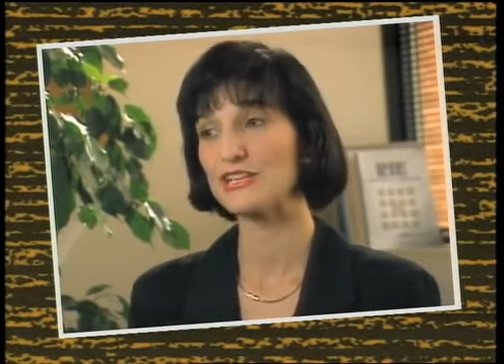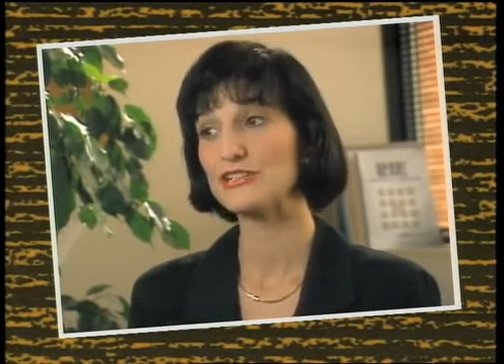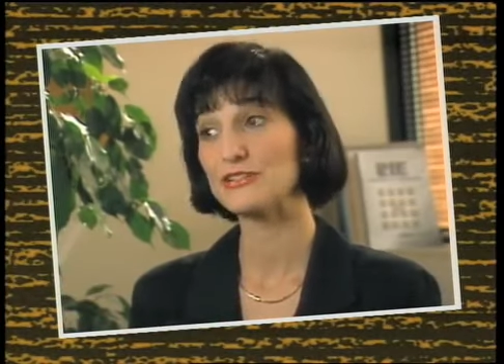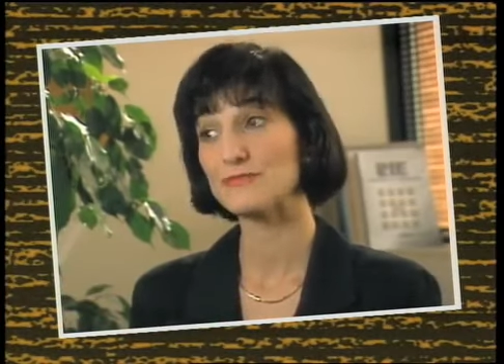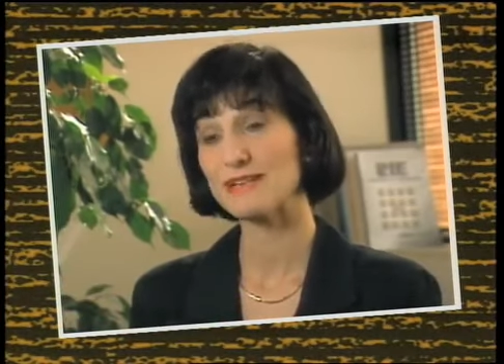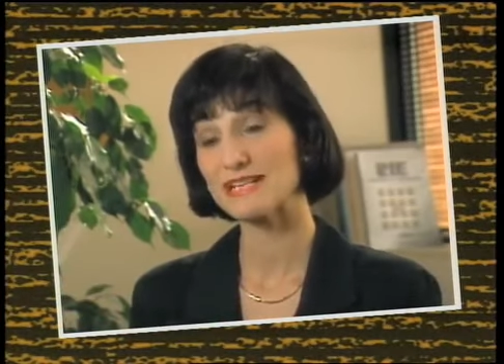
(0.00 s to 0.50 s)

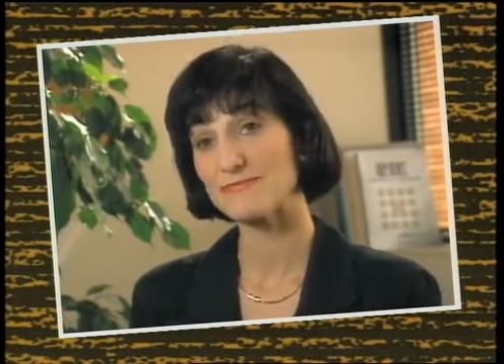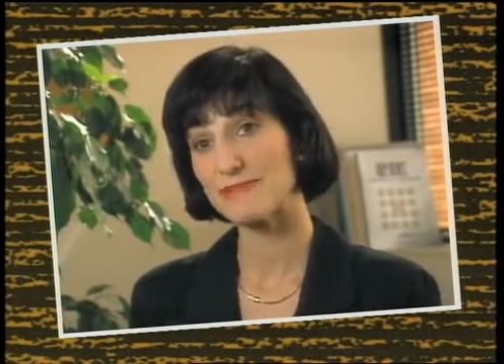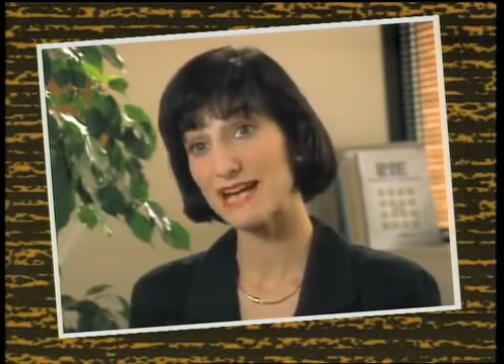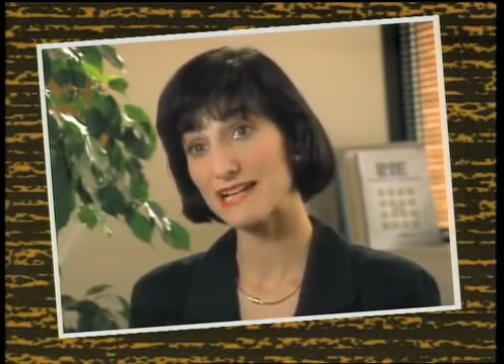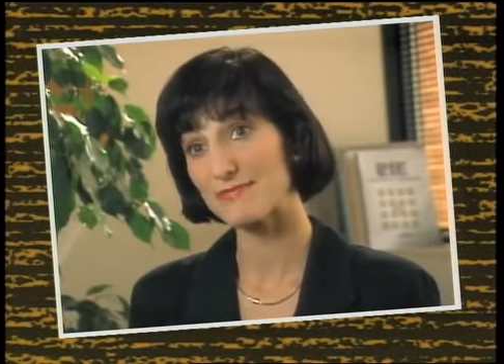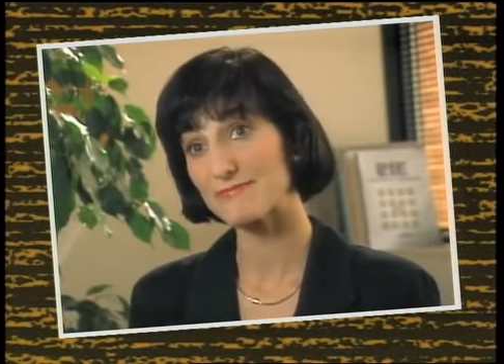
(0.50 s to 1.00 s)
You can make a
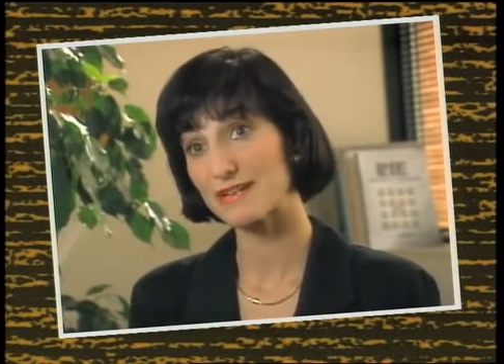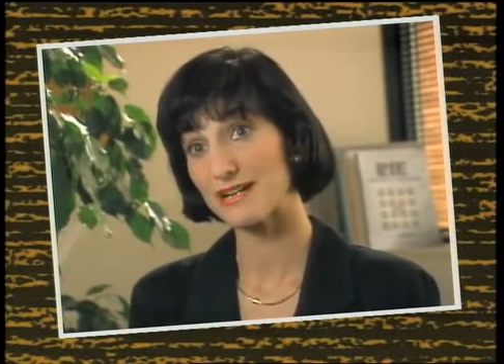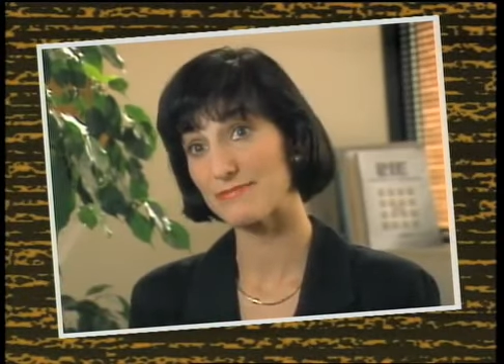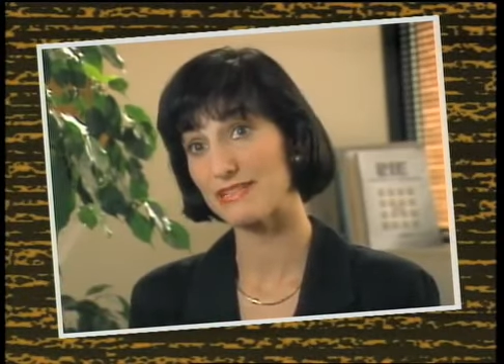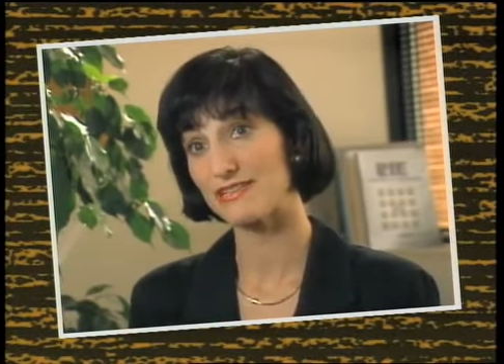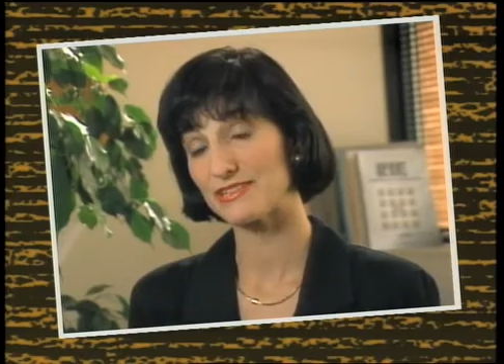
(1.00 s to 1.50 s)
backup
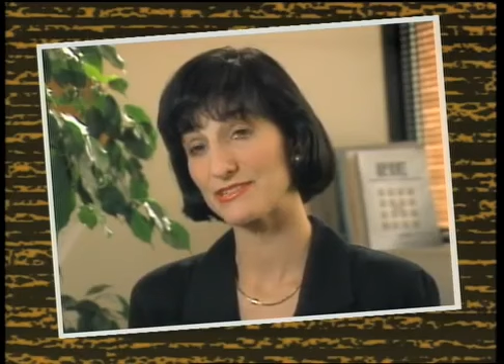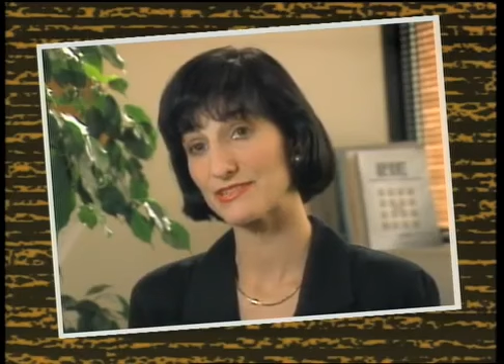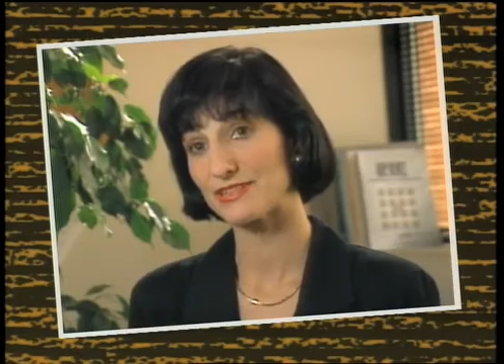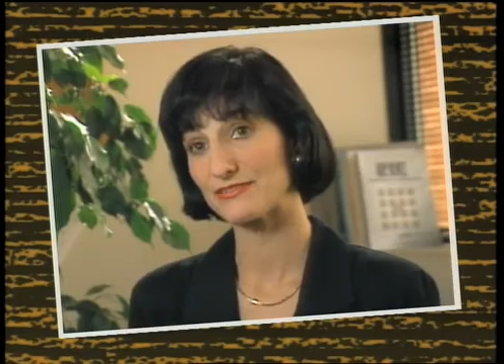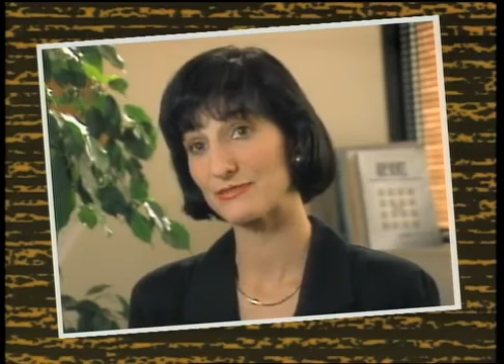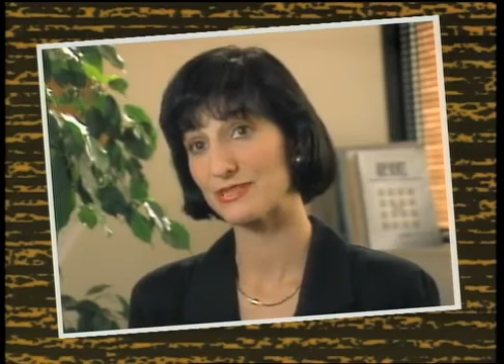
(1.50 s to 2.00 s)
copy of the
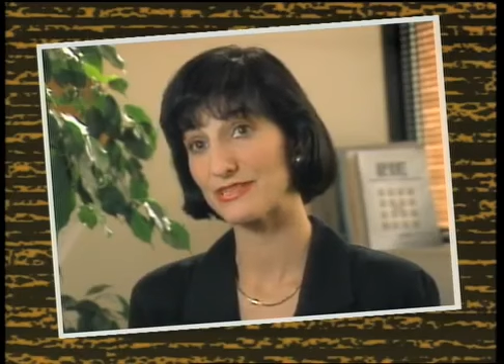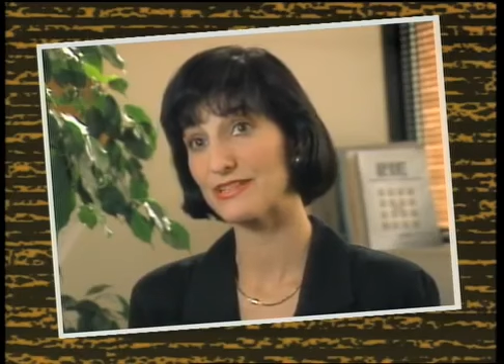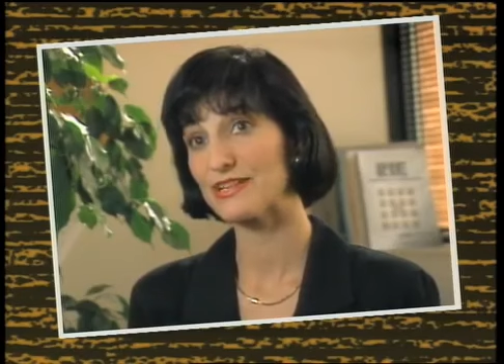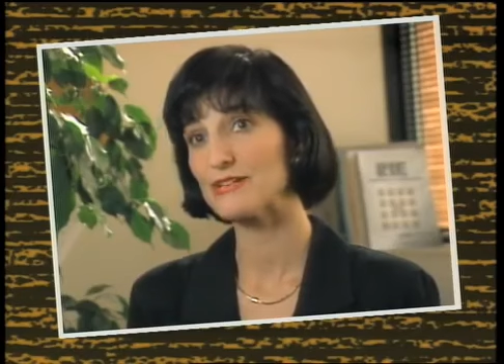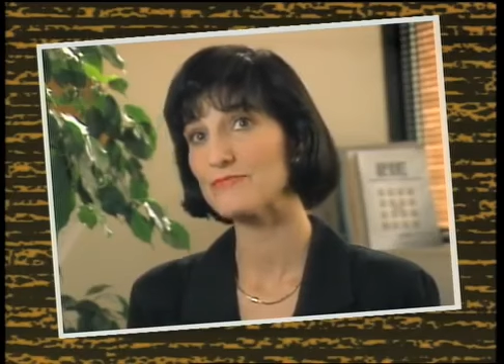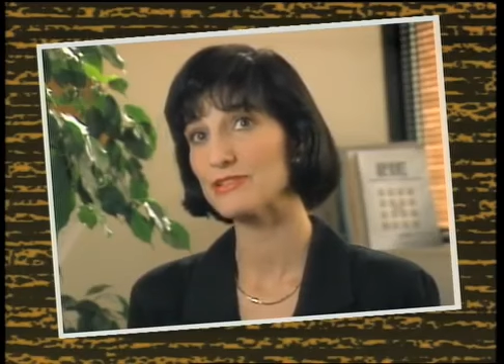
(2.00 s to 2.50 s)
software,
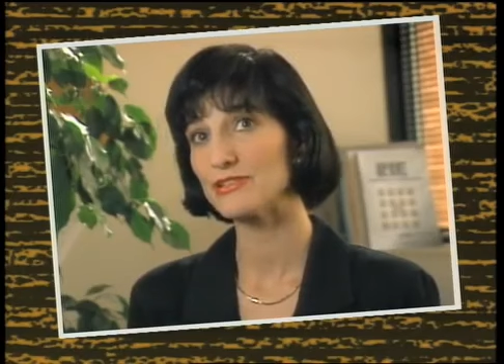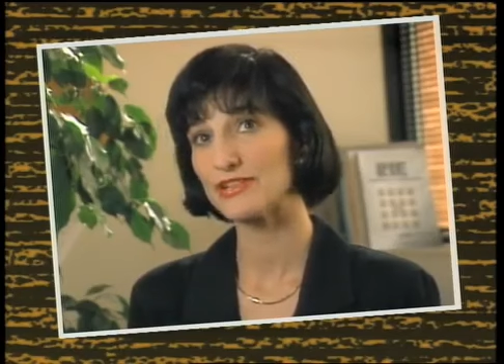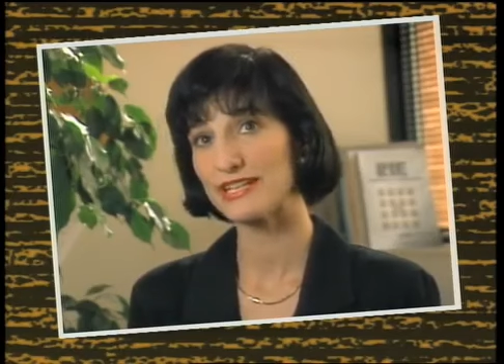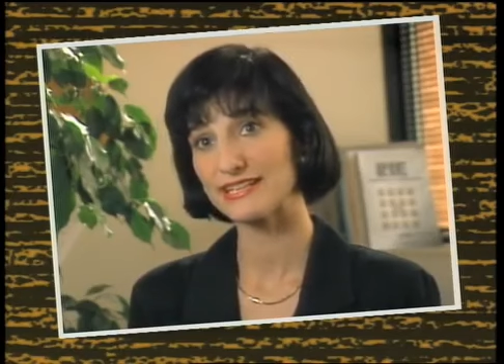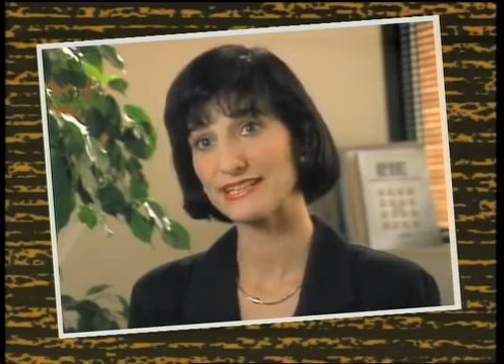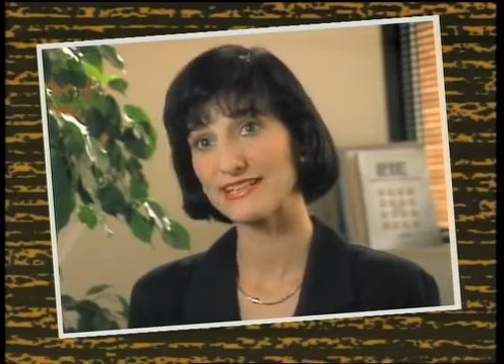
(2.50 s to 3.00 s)
but you
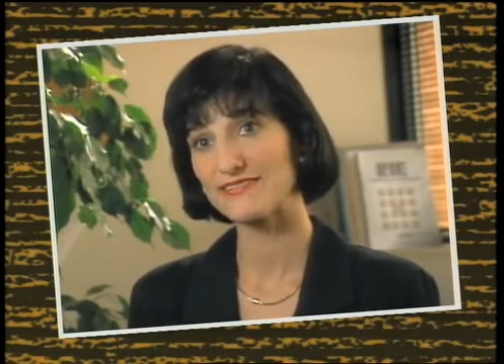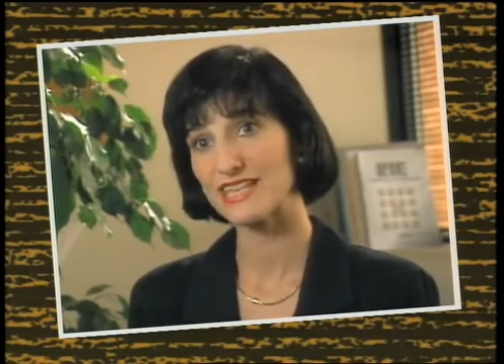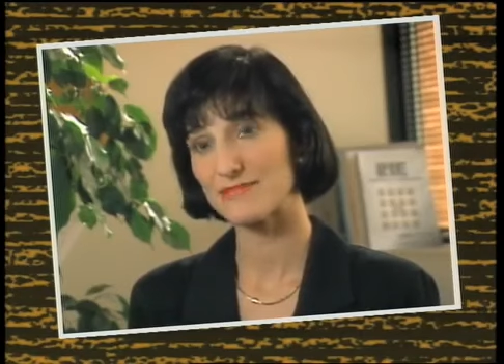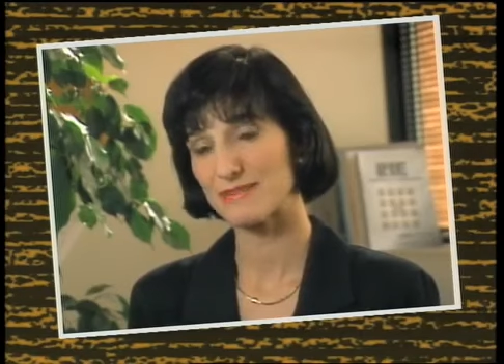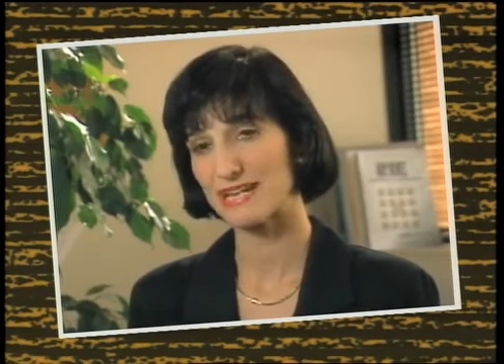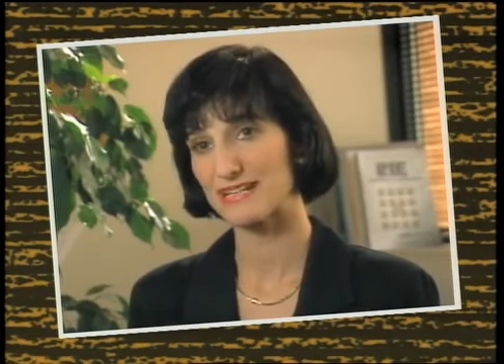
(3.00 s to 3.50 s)
can't give
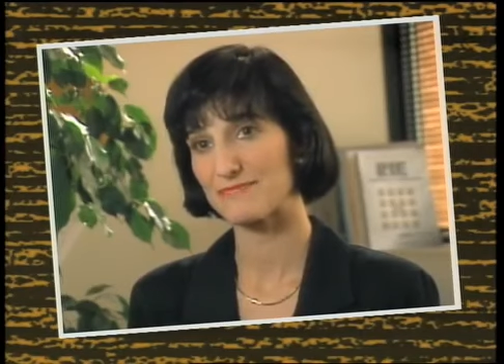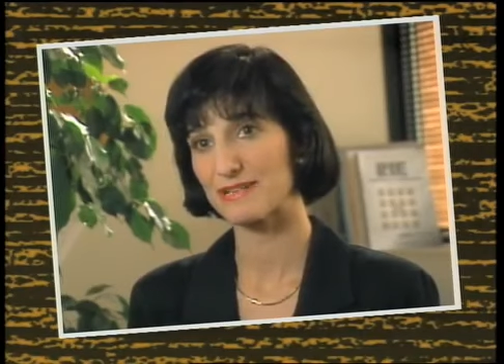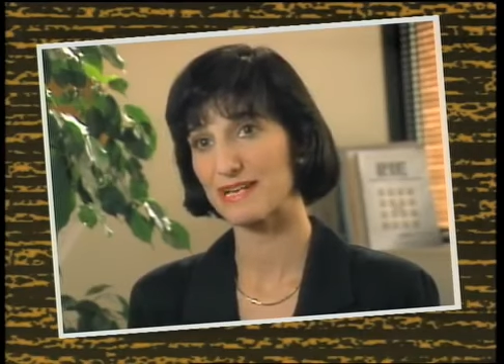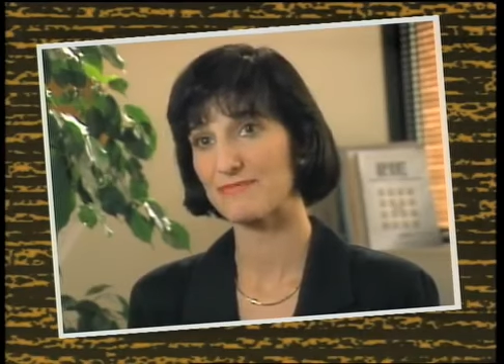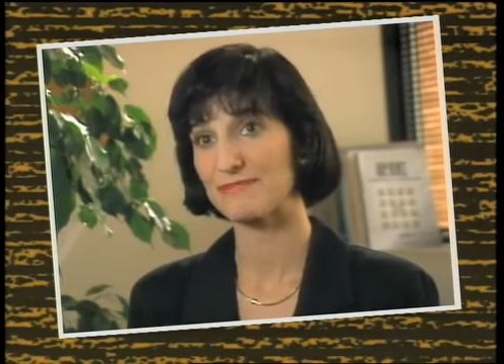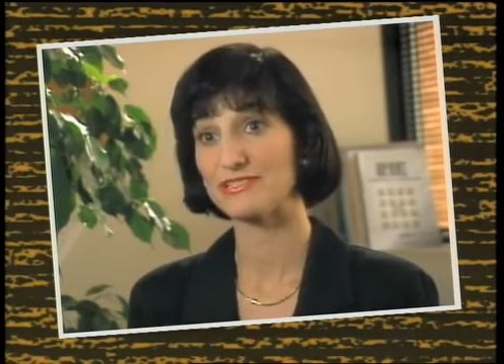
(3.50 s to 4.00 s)
that backup
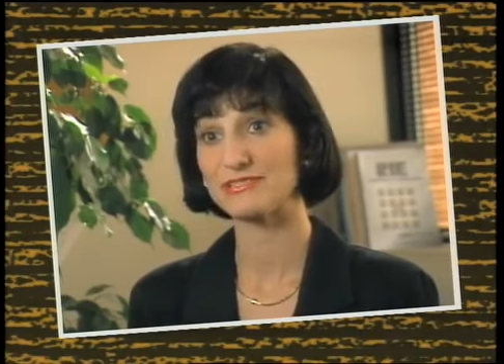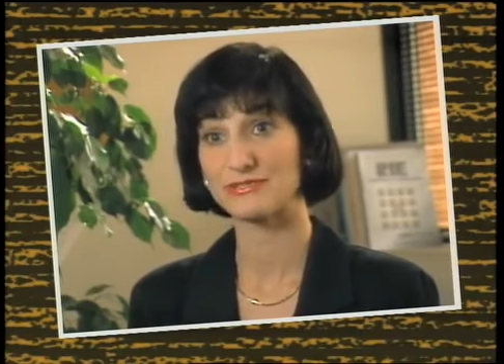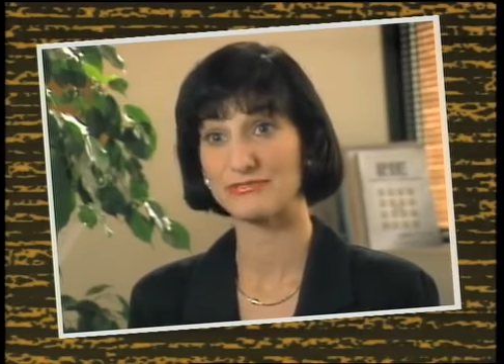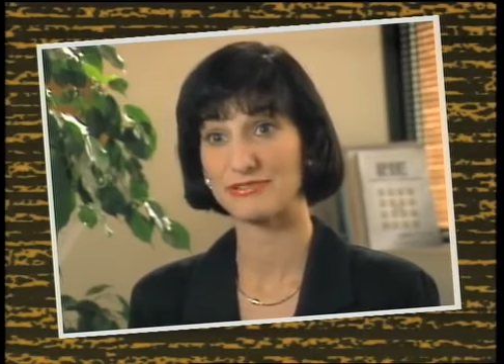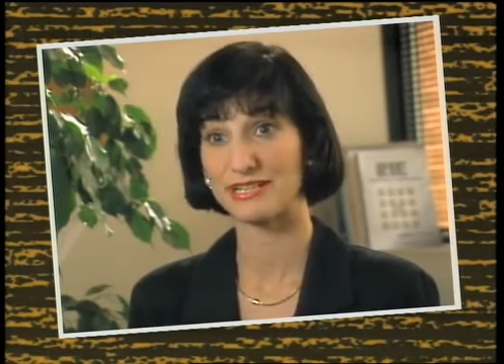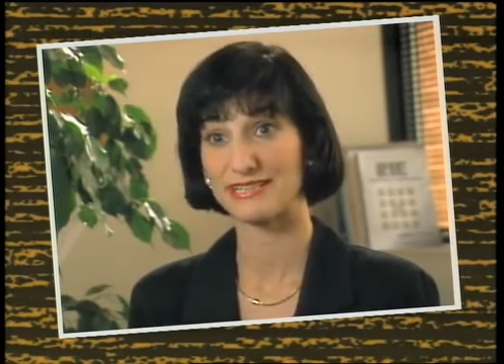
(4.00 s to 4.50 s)
copy to a
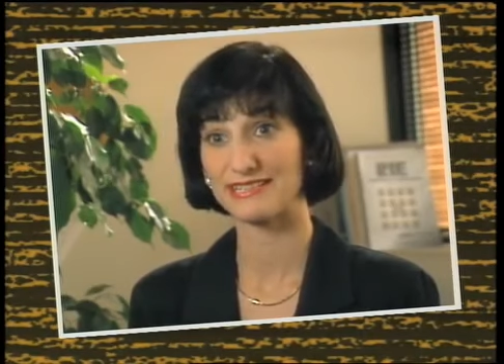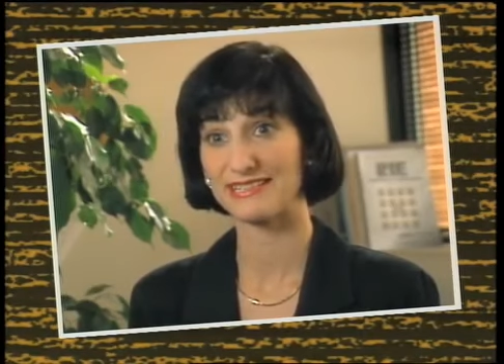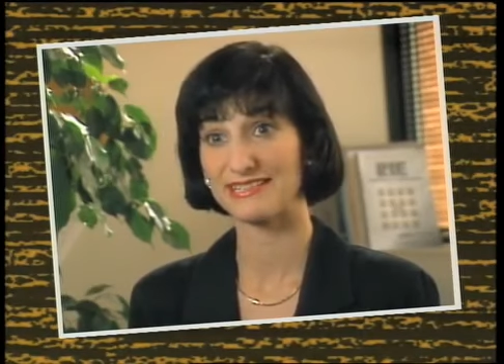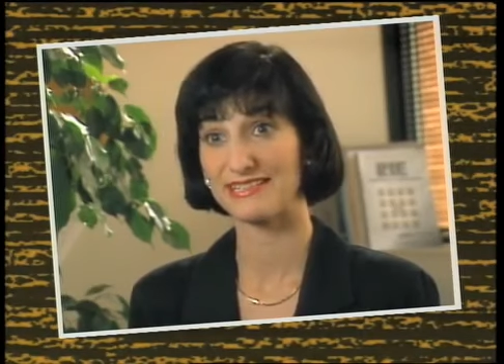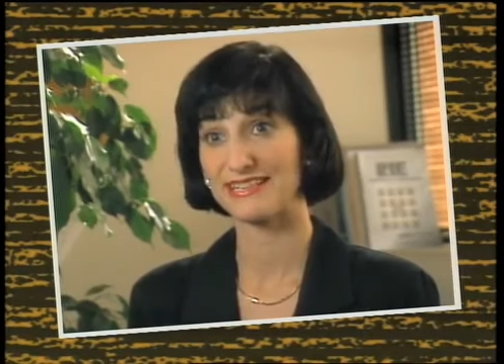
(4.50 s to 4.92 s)
friend,